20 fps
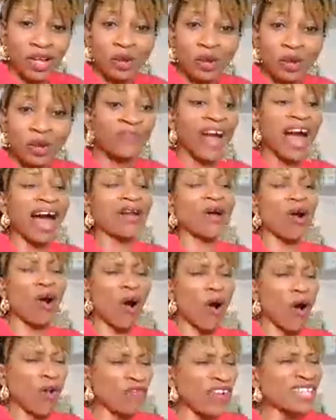We've had
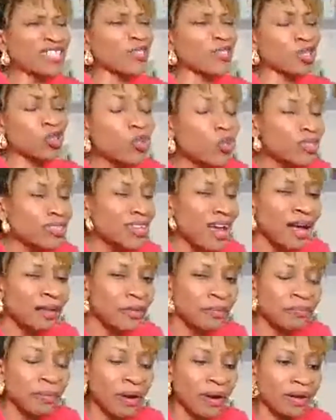over
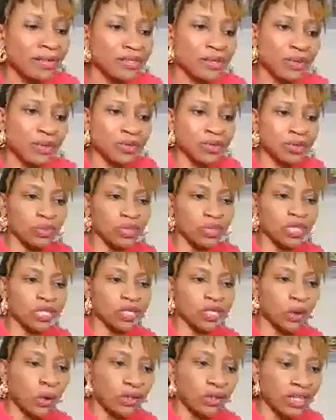2,000 parents go through this
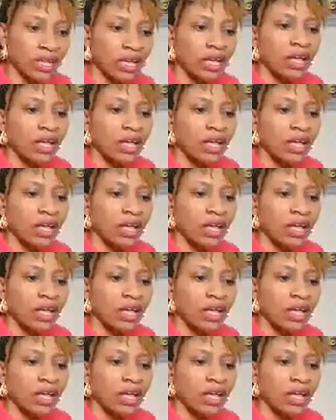course.